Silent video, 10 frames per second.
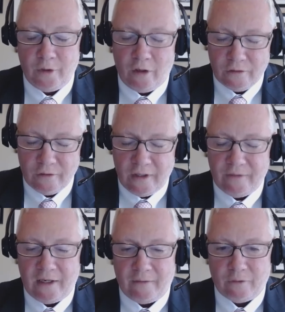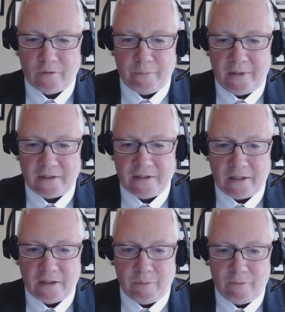We also give it after
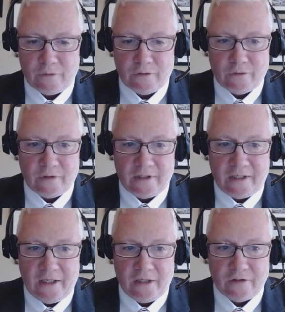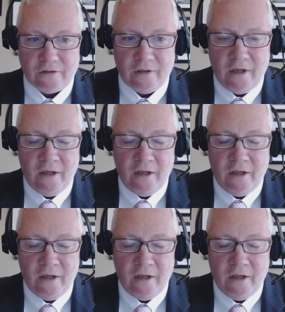mastectomy for certain indications.